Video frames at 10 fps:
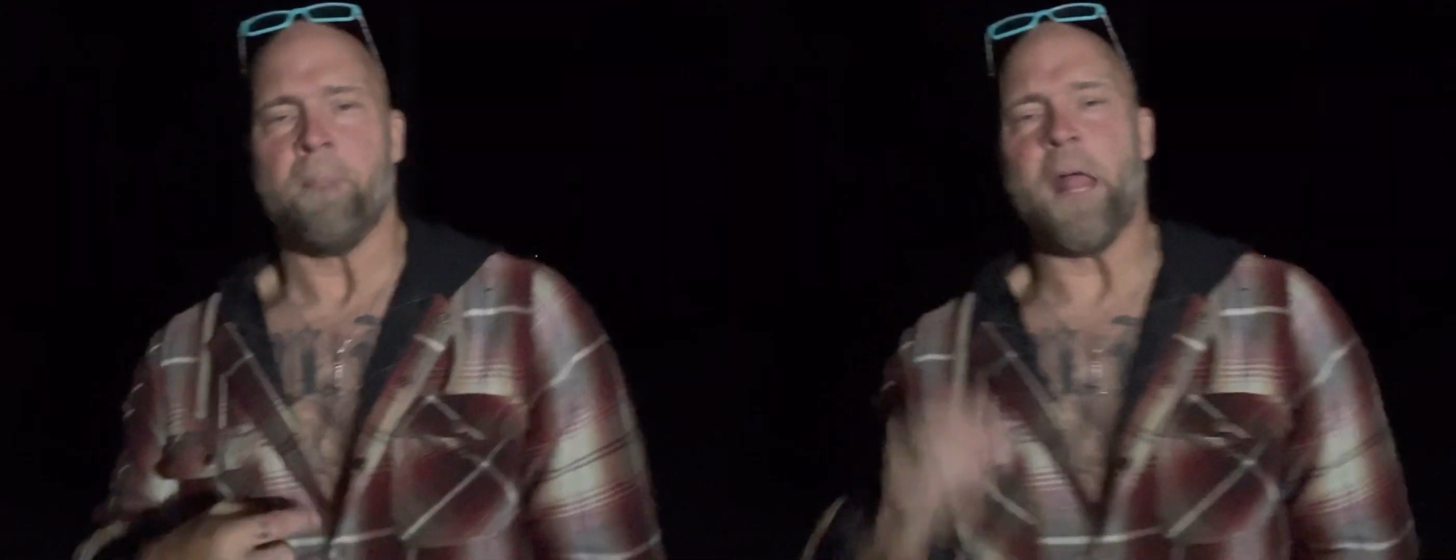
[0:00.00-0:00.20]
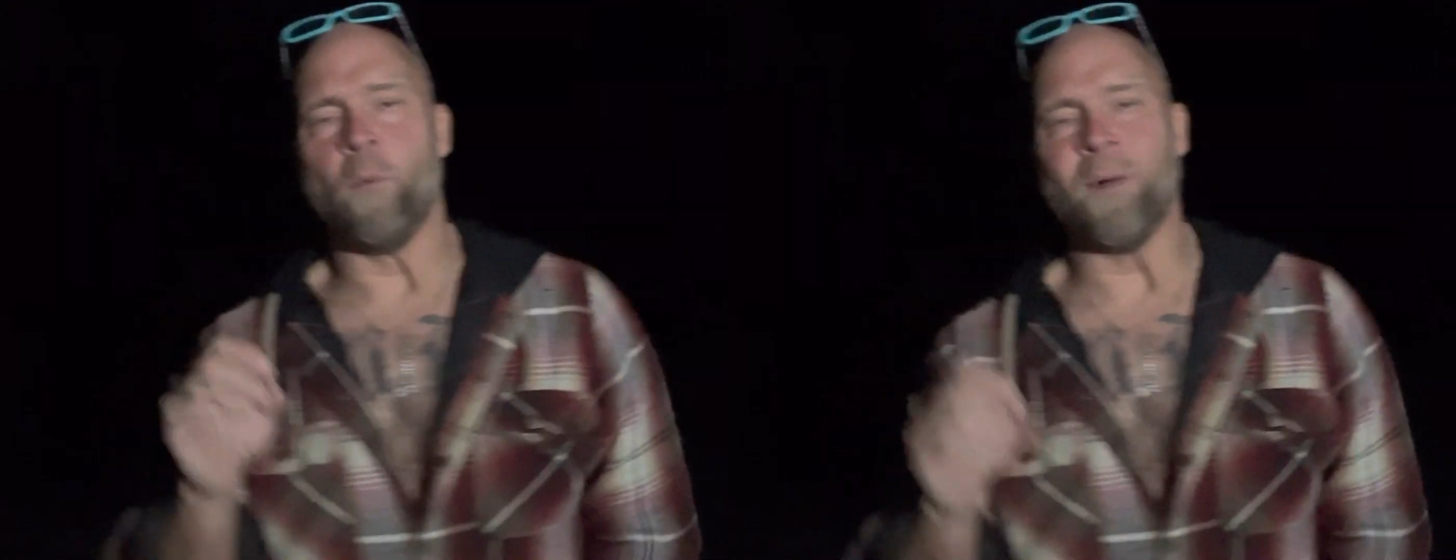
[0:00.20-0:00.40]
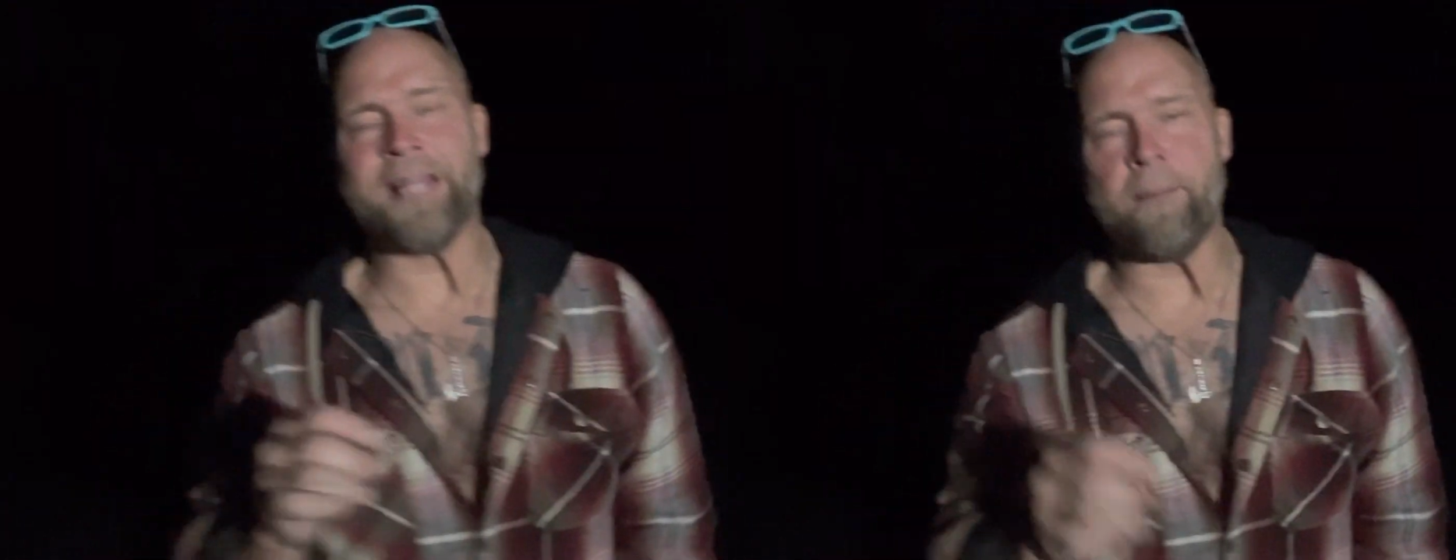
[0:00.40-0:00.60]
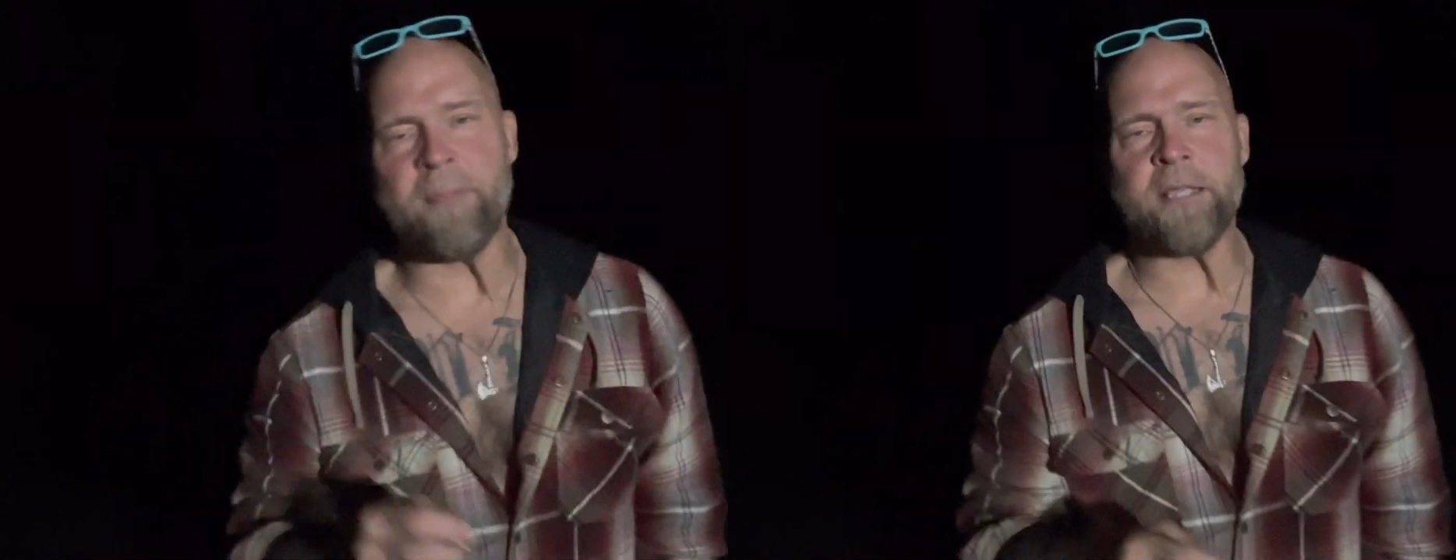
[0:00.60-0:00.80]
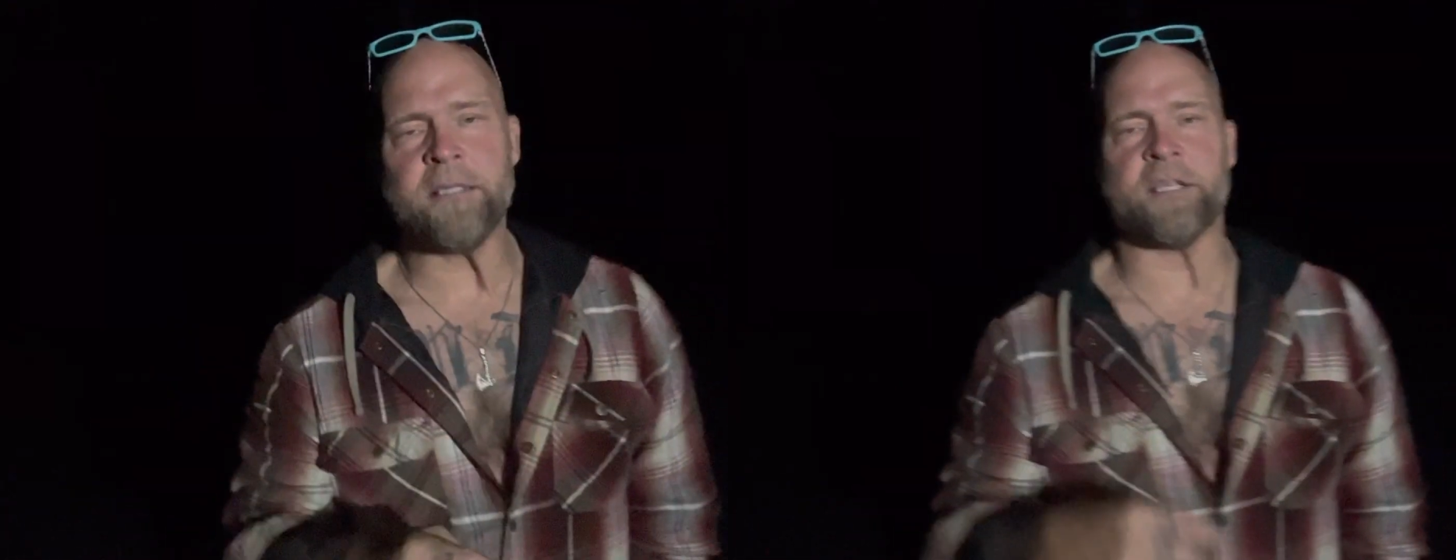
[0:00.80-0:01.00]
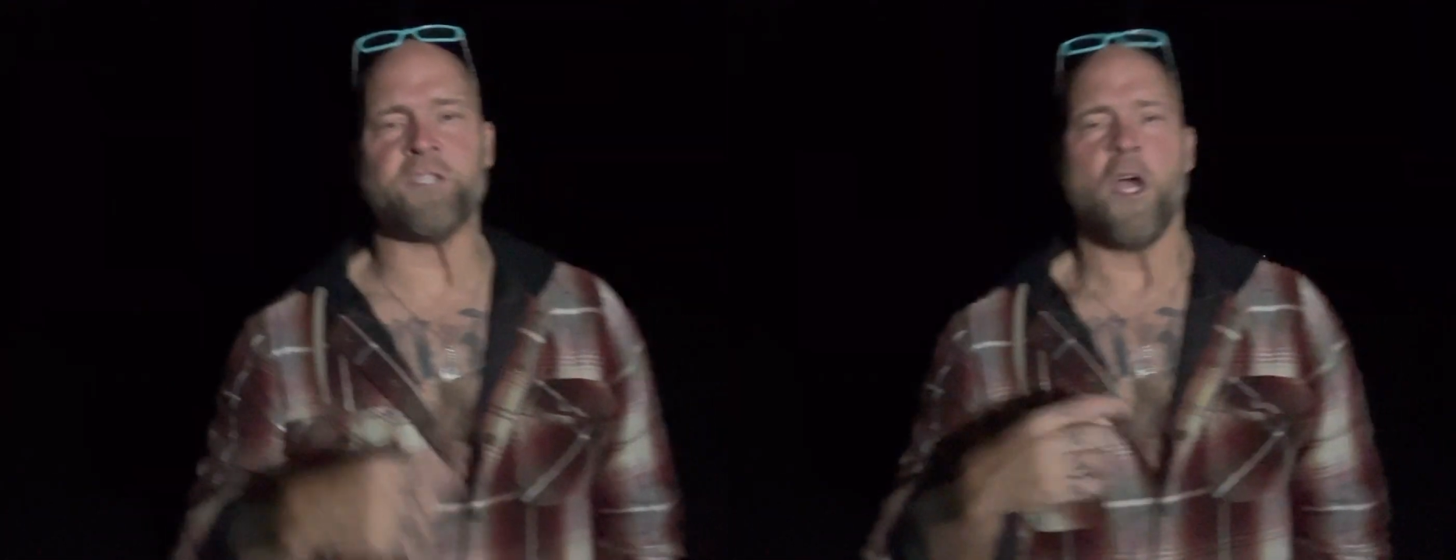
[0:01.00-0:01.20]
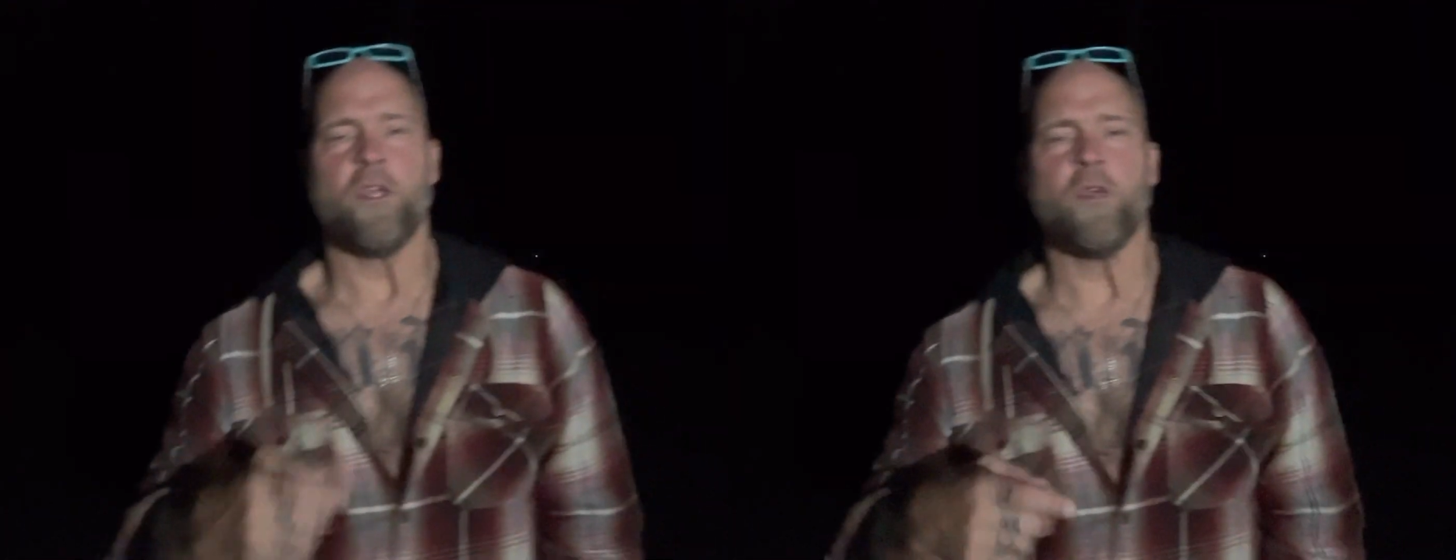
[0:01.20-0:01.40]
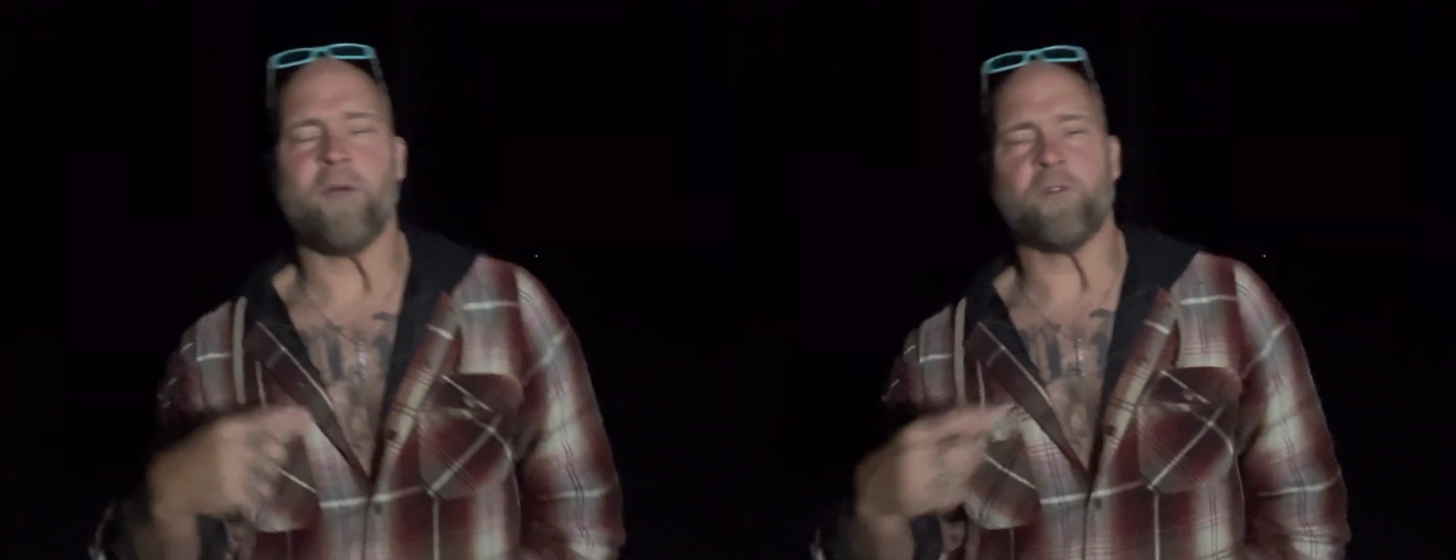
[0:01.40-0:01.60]
And what that means is
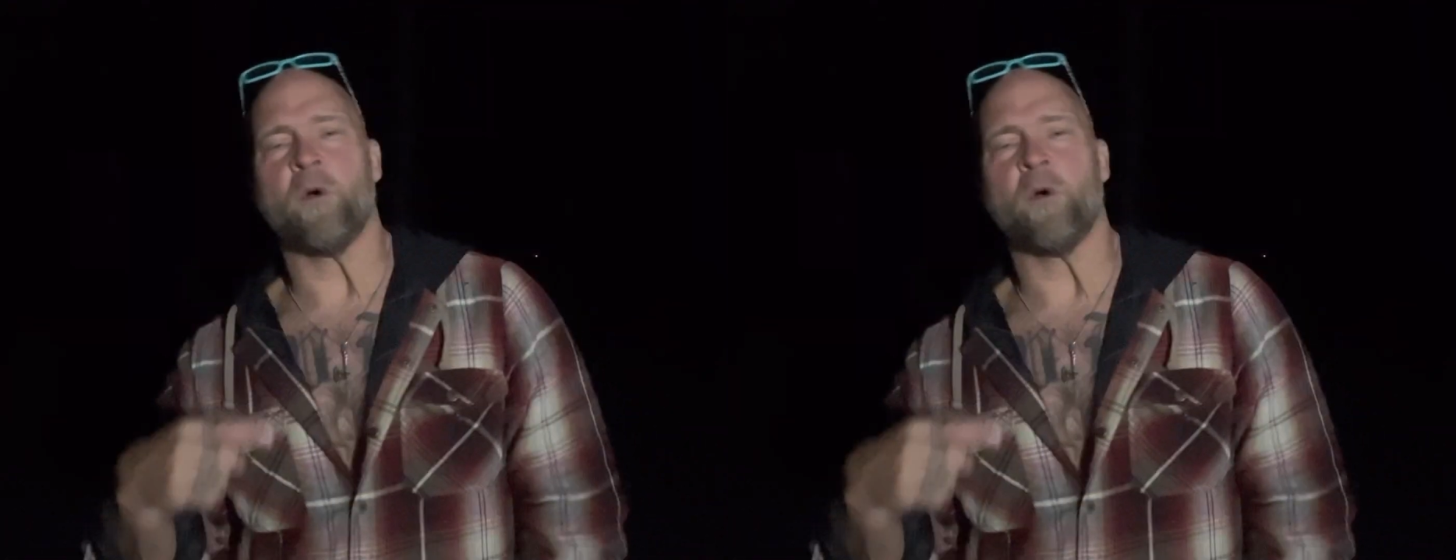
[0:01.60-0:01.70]
you have to